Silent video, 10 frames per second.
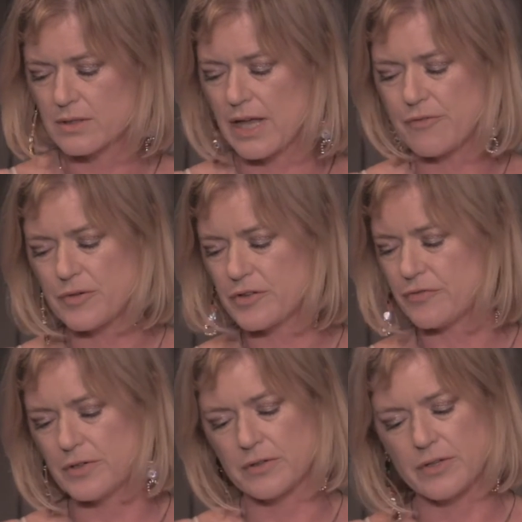Life
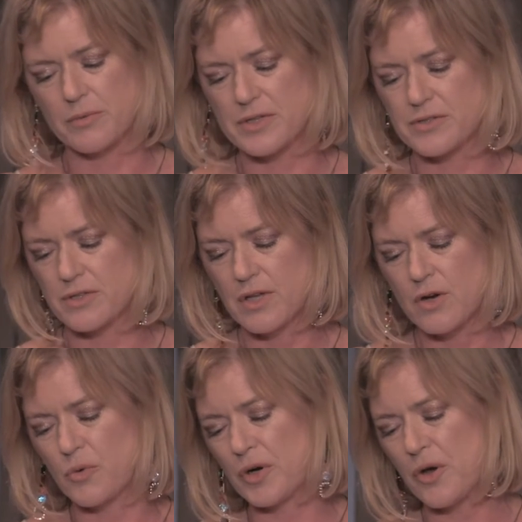was full. There was
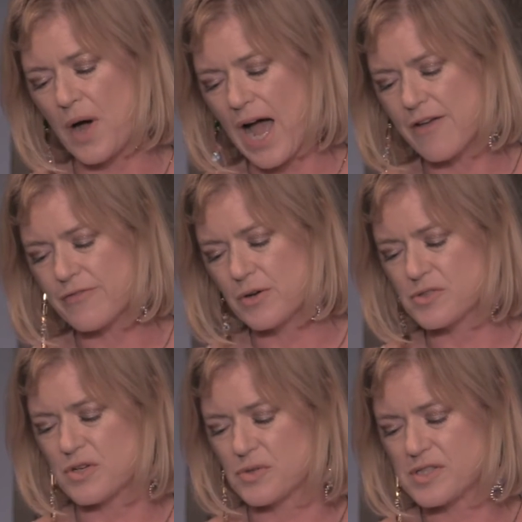were no
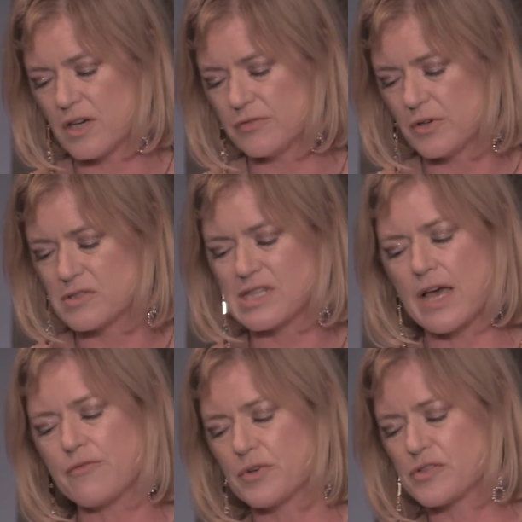iPhones, no cell phones.
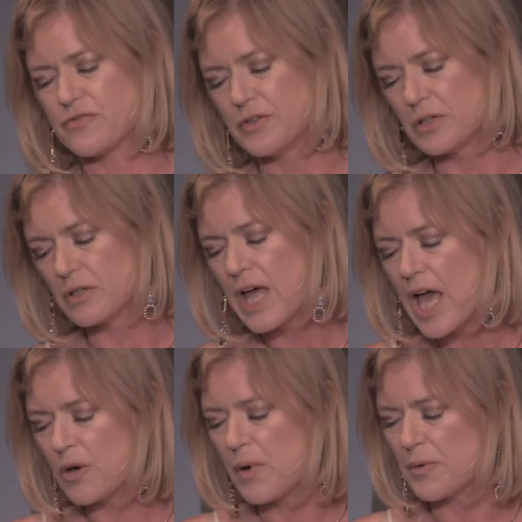Life was full,
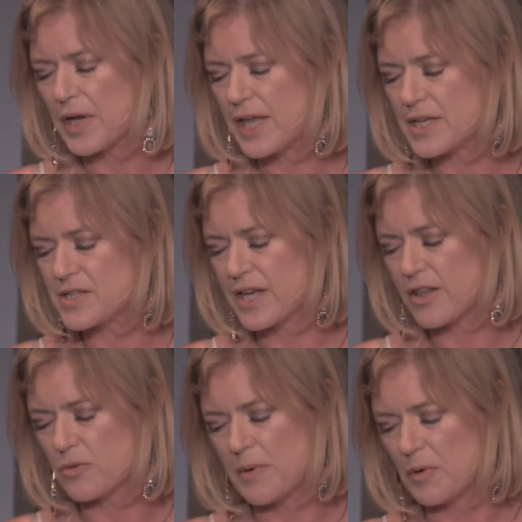and we were in it
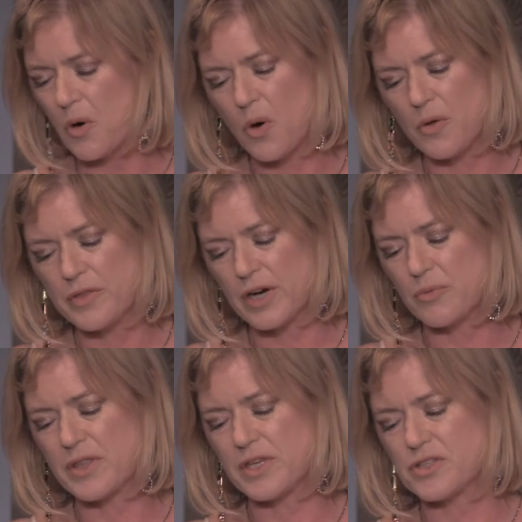together. We were all
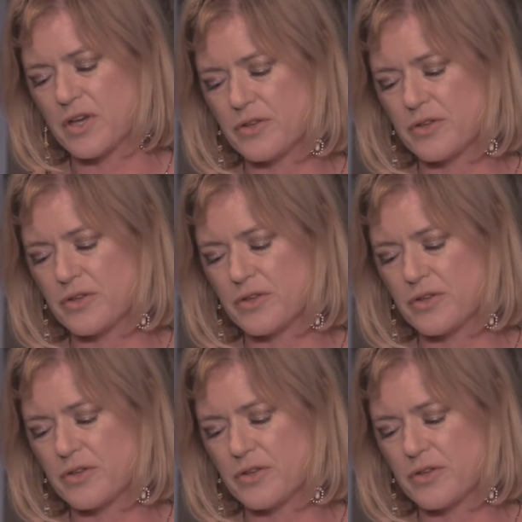there with each